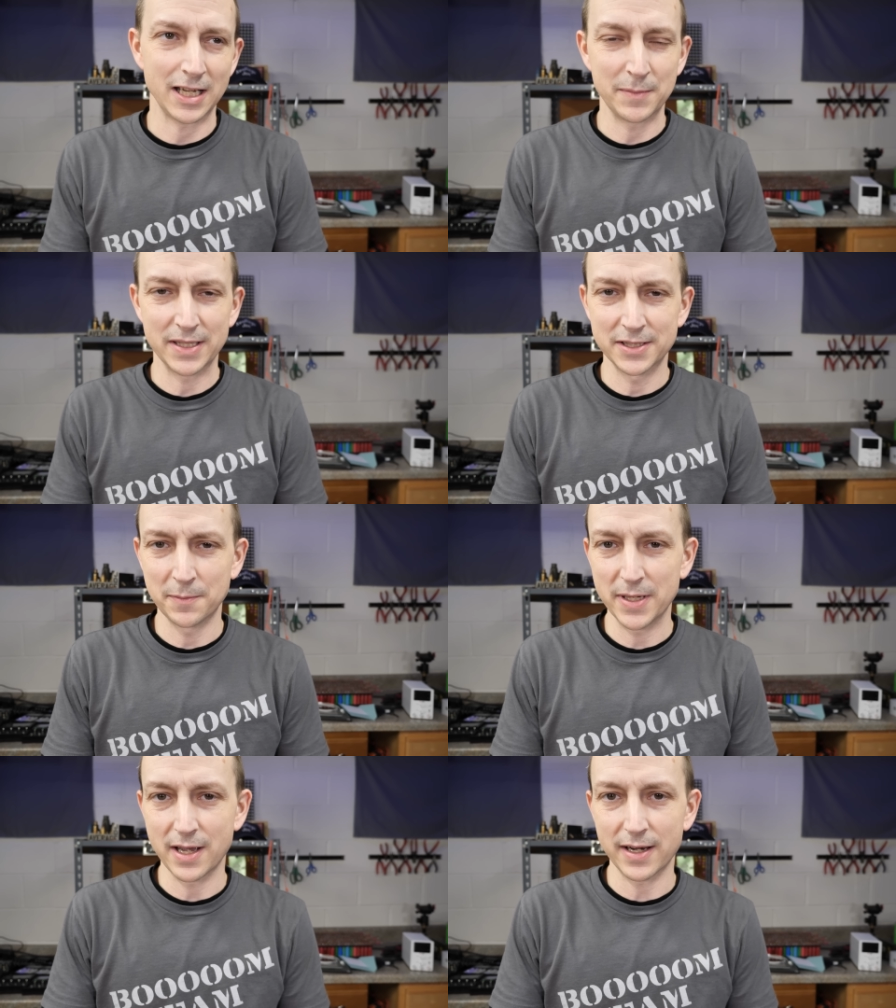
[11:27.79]
I mean, to
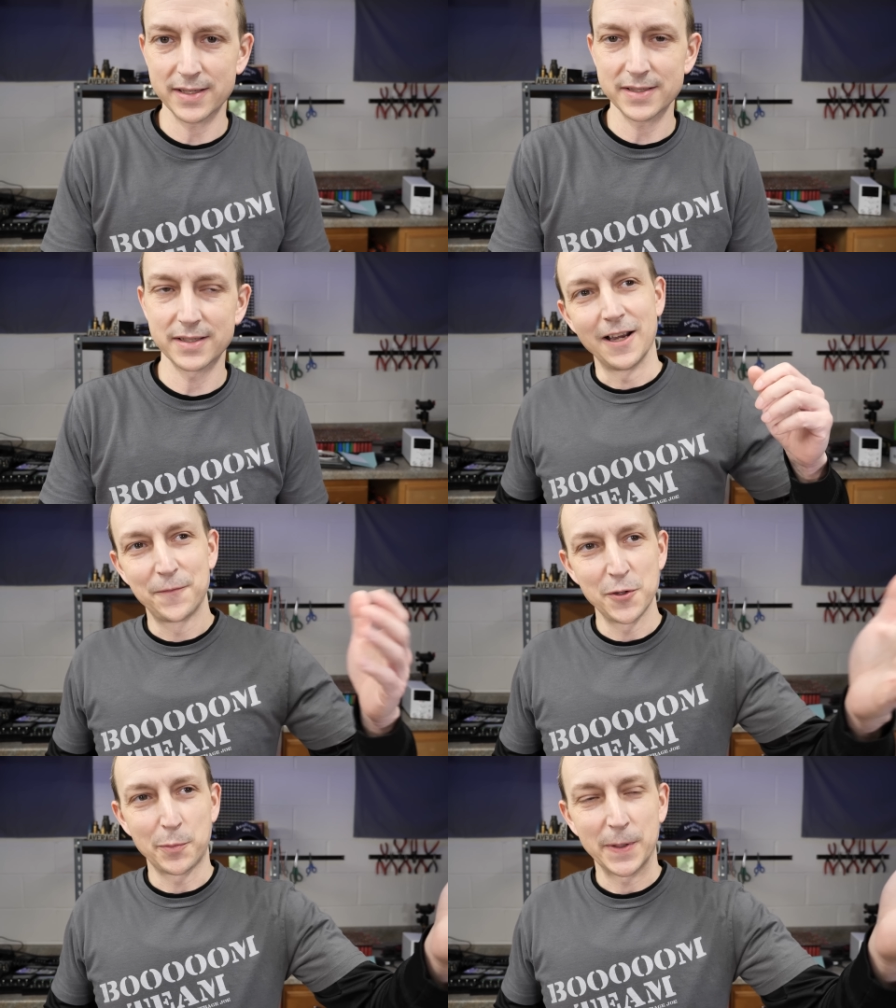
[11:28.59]
be honest, I
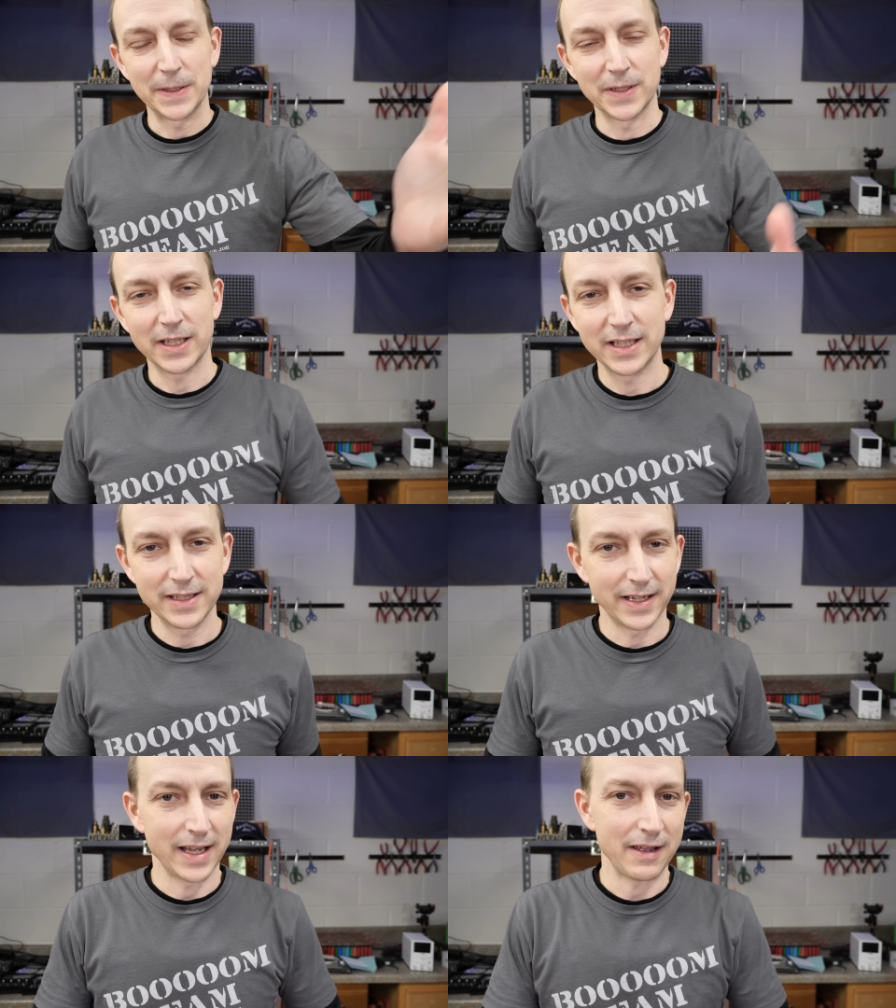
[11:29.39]
feel pretty lucky
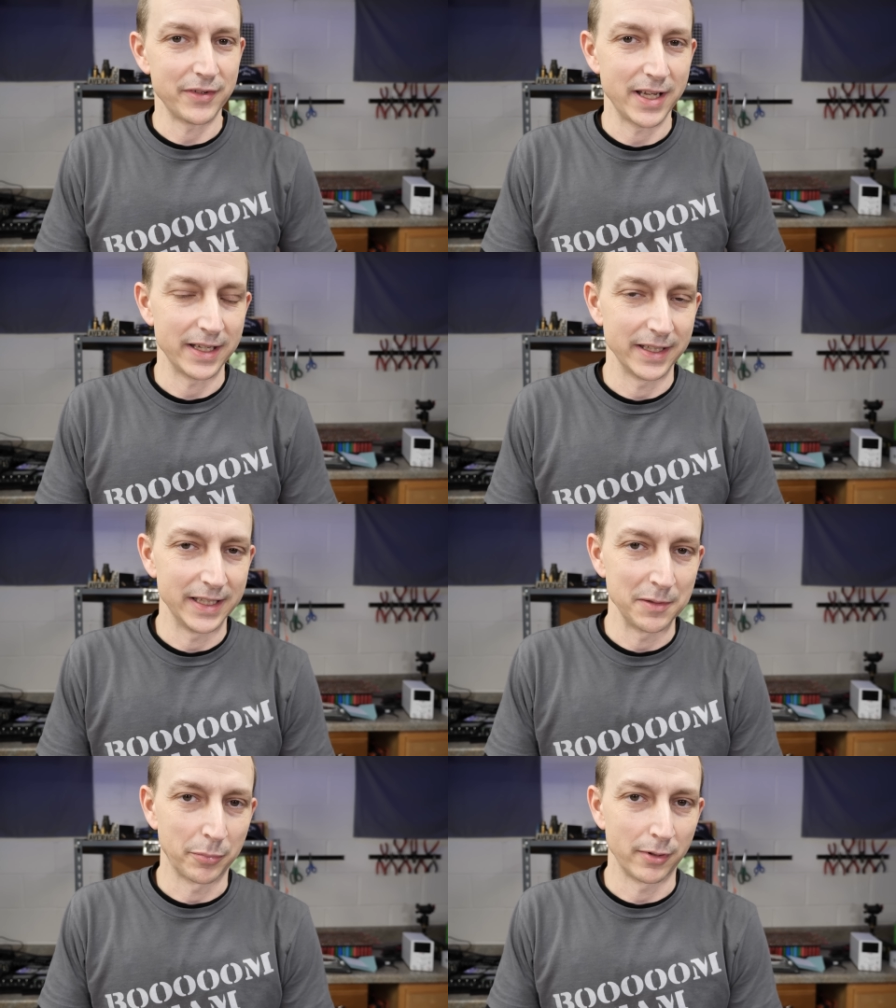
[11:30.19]
that I haven't had
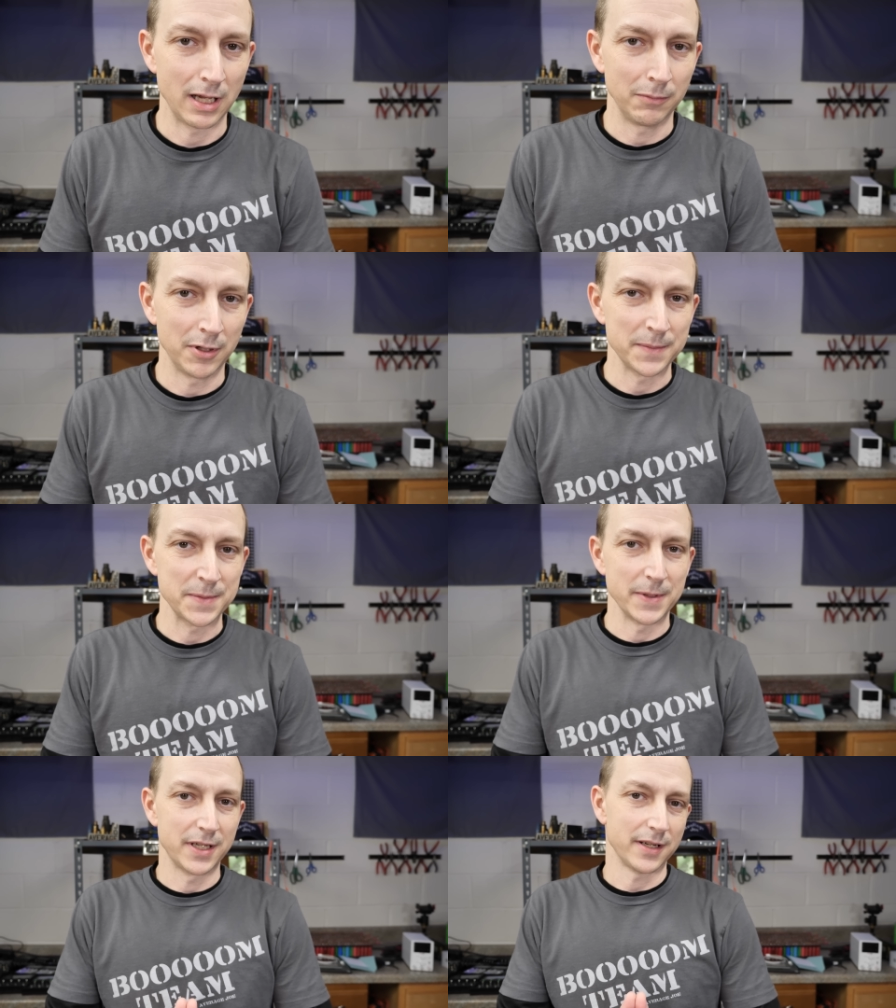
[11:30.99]
any problems
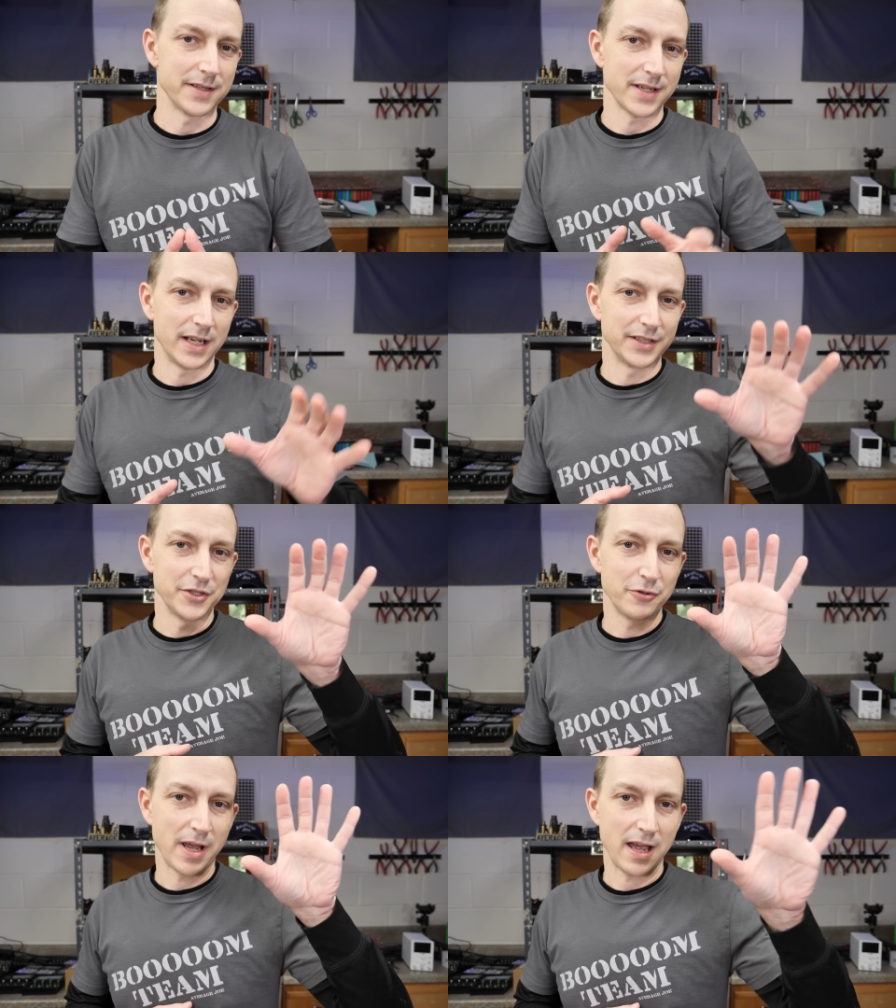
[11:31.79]
because I
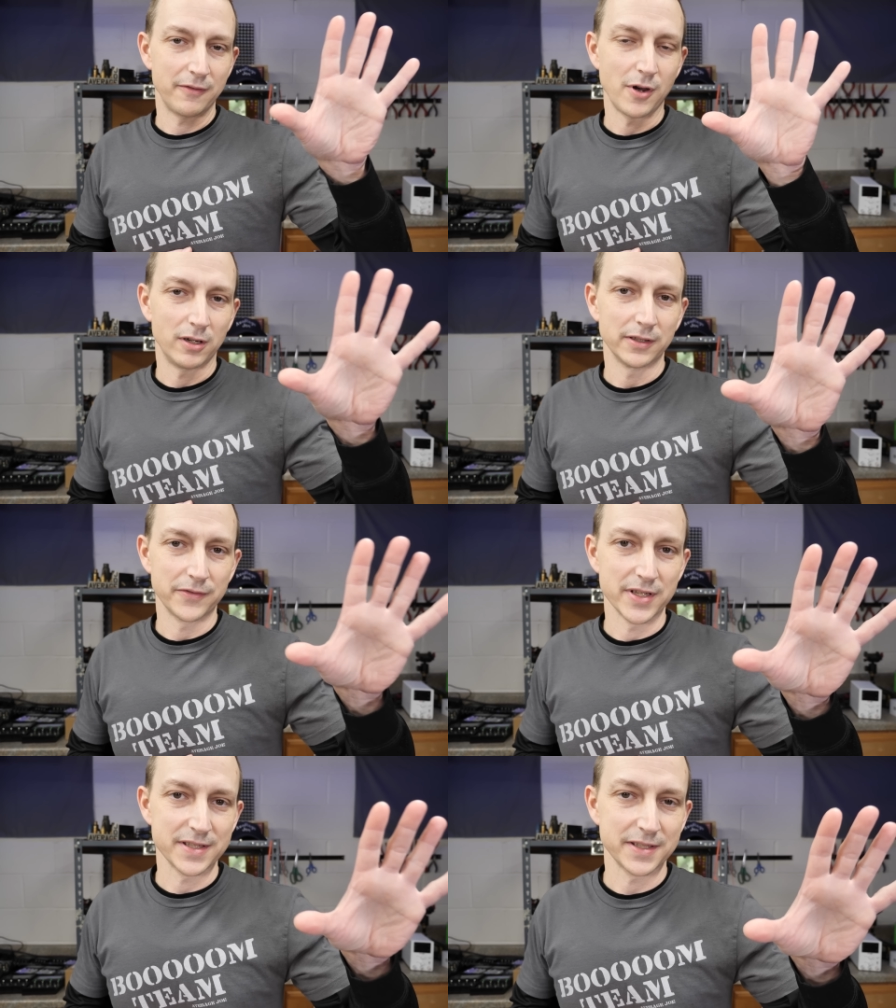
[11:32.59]
do have all of
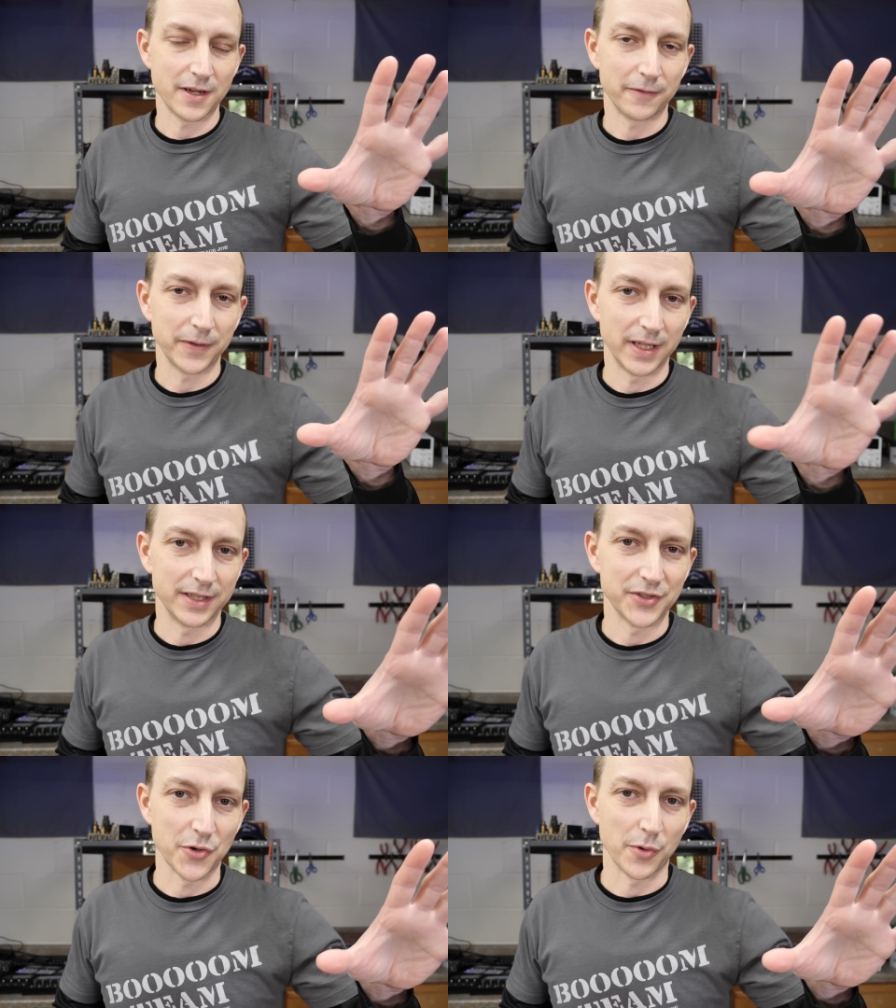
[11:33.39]
this stuff
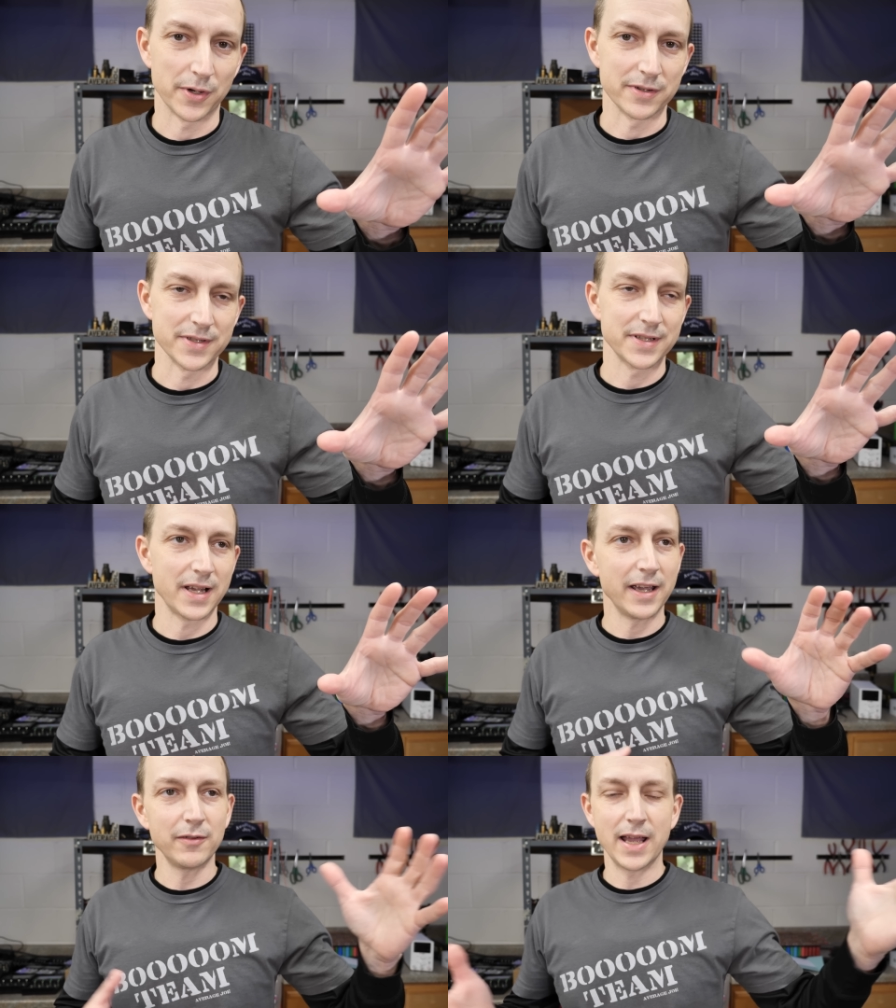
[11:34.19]
indoors.
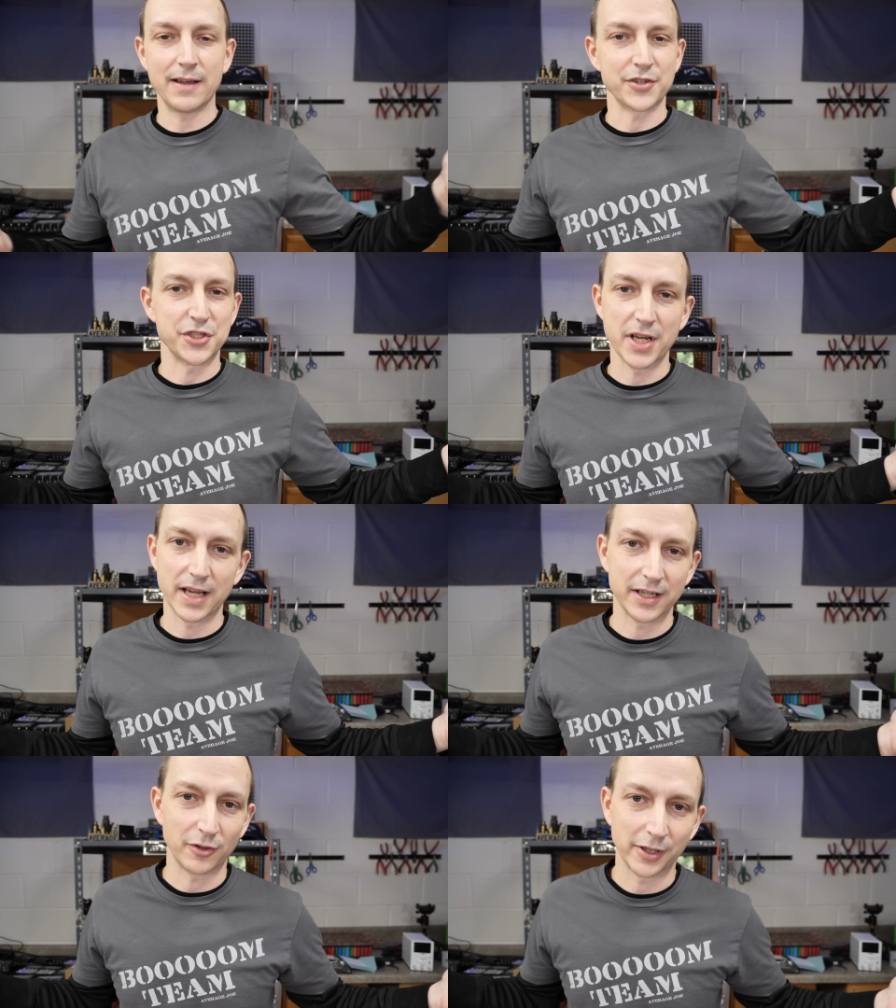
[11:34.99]
I don't have a
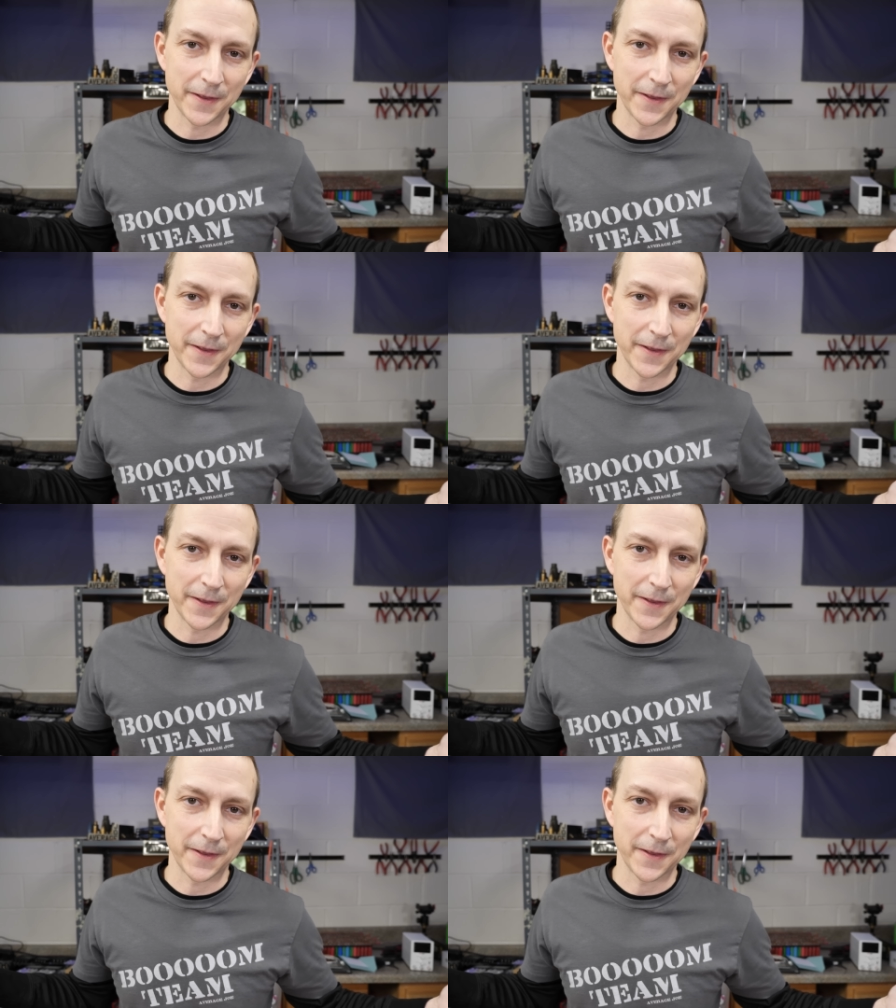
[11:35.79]
shed or